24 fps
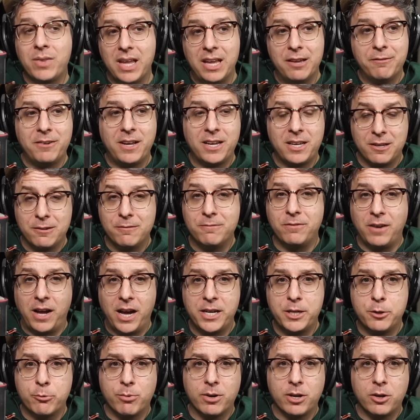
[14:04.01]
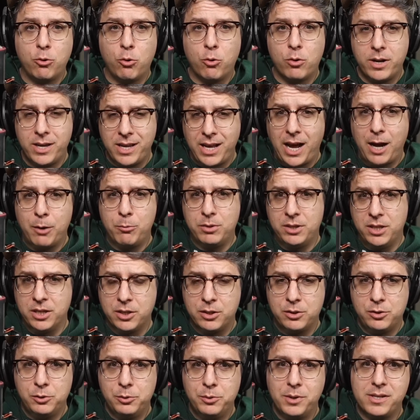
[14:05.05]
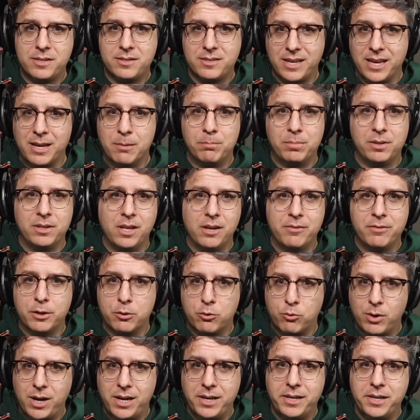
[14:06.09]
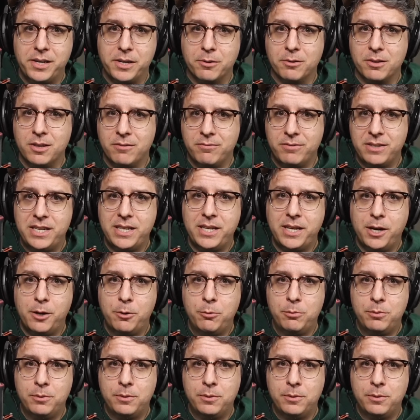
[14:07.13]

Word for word: If I can find a recording, I will include a sample of it right here in the video.